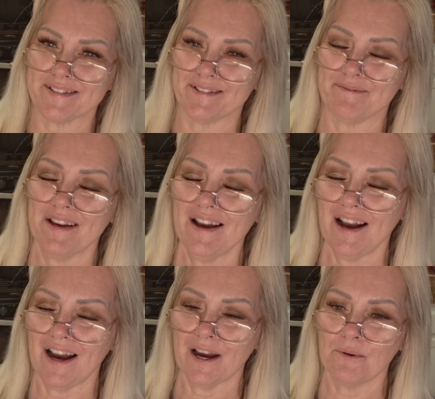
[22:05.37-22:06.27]
So
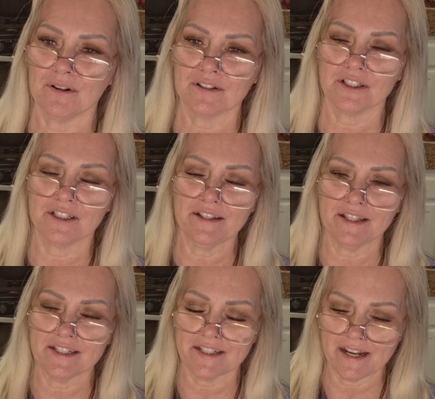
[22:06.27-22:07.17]
I will shut
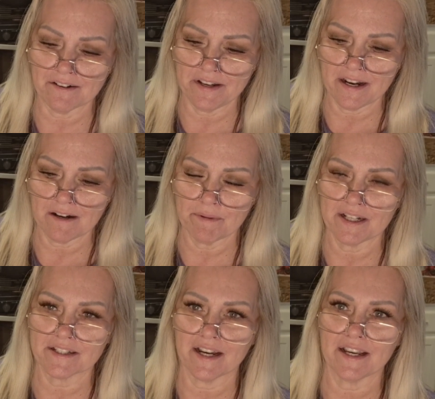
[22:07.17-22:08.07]
this down now
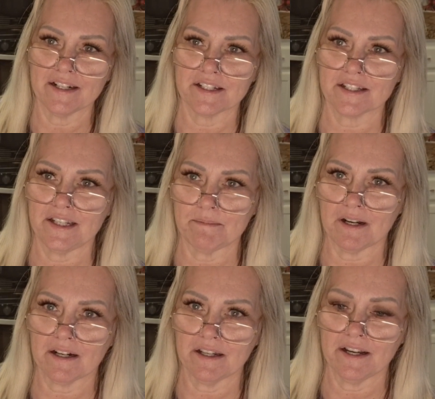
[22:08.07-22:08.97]
because I can just keep
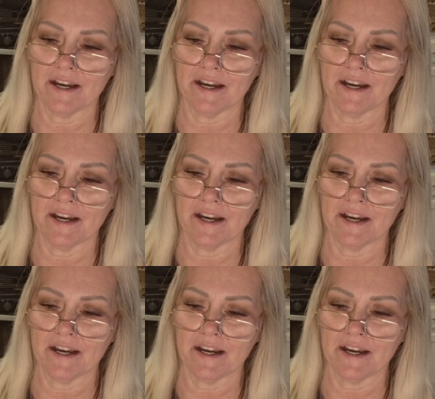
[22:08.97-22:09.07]
talking.